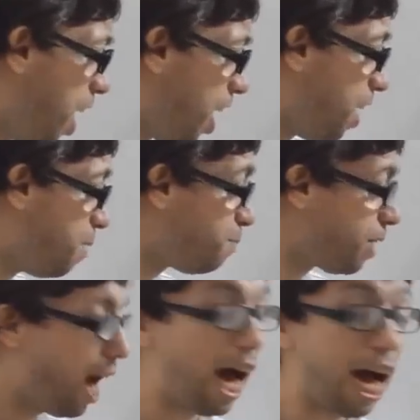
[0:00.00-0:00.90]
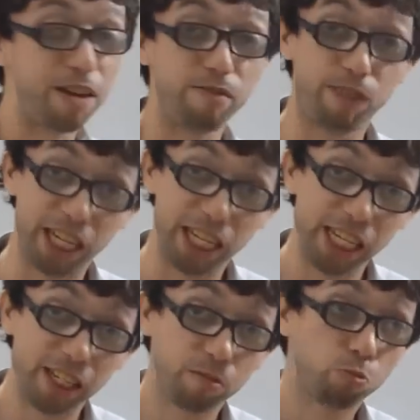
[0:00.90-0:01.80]
I am
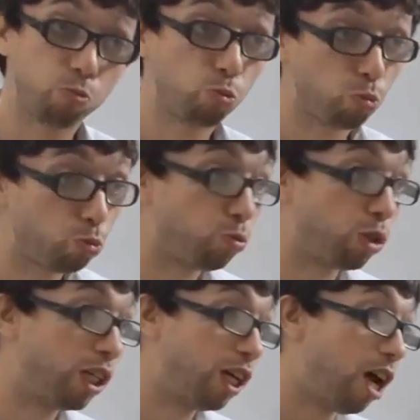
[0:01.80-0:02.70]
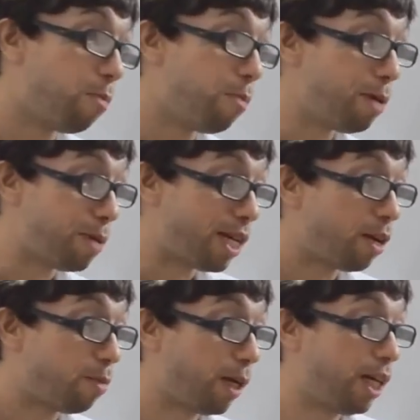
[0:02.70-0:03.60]
funny.
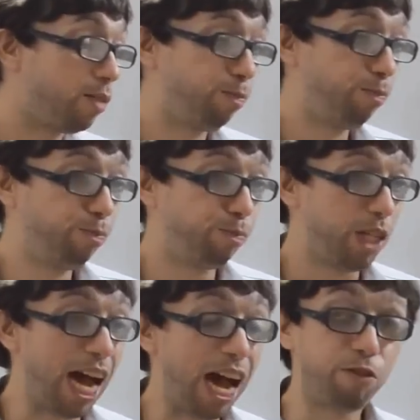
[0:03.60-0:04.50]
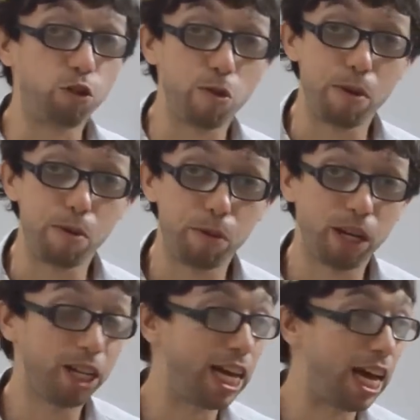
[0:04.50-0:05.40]
Maybe, but you have to
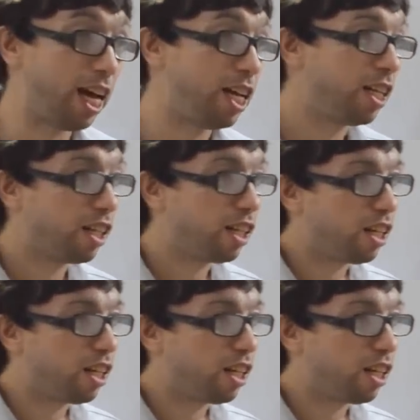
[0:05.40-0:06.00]
remember that